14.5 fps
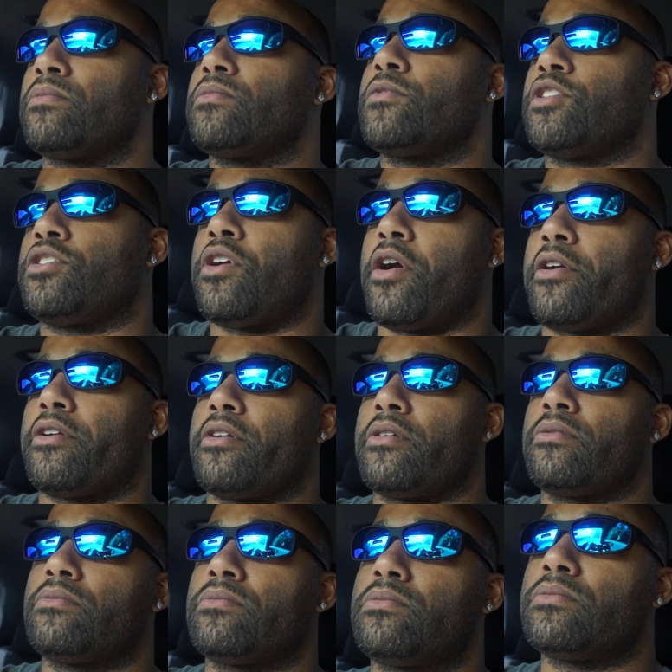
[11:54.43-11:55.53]
starter
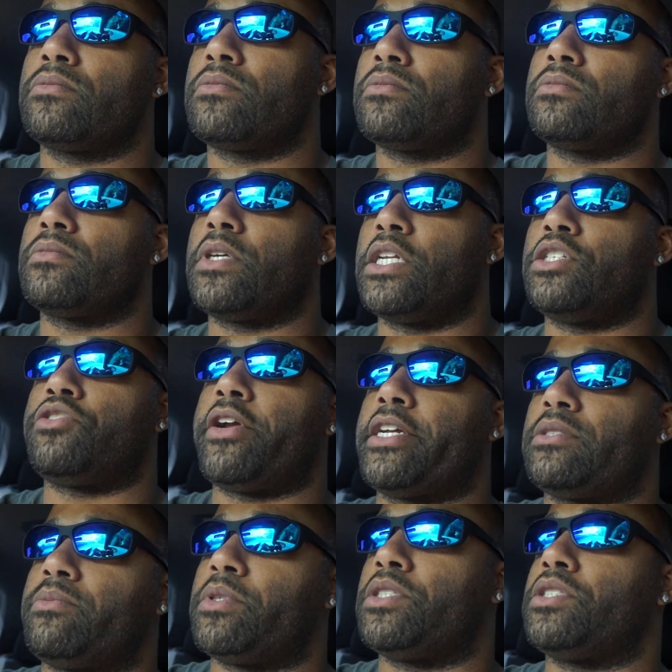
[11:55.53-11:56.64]
and
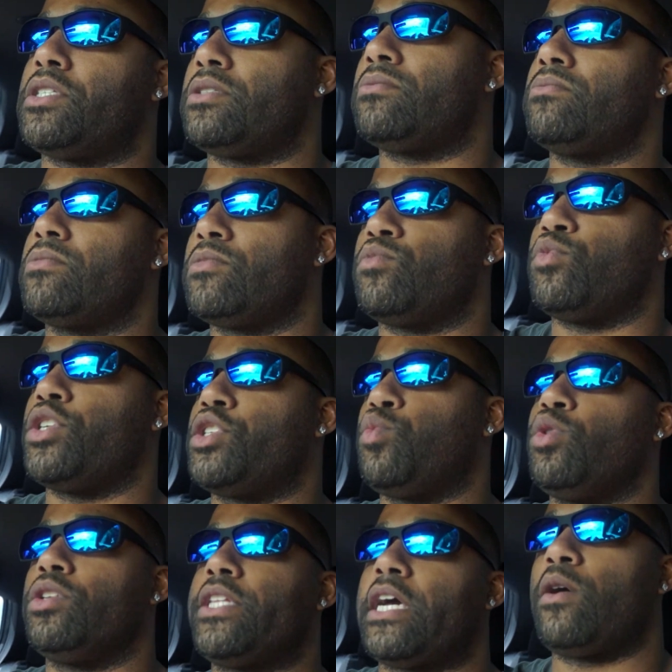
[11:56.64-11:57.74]
transmission, which
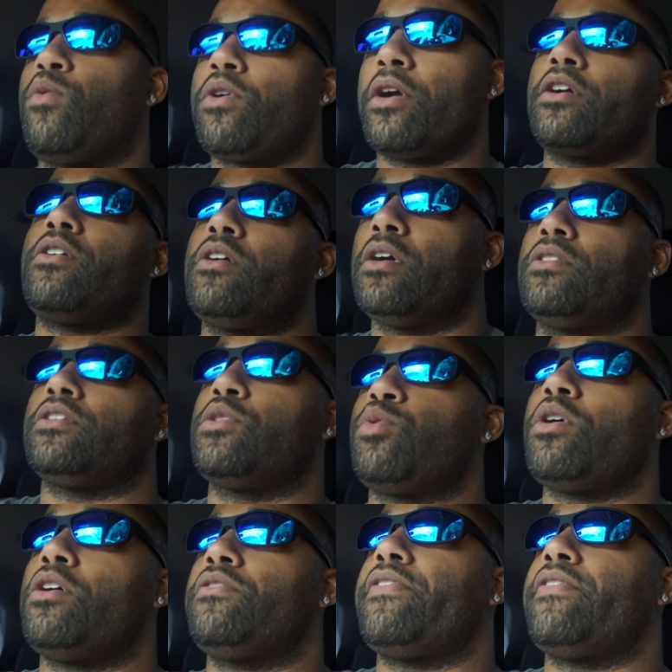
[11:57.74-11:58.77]
will not work on the 12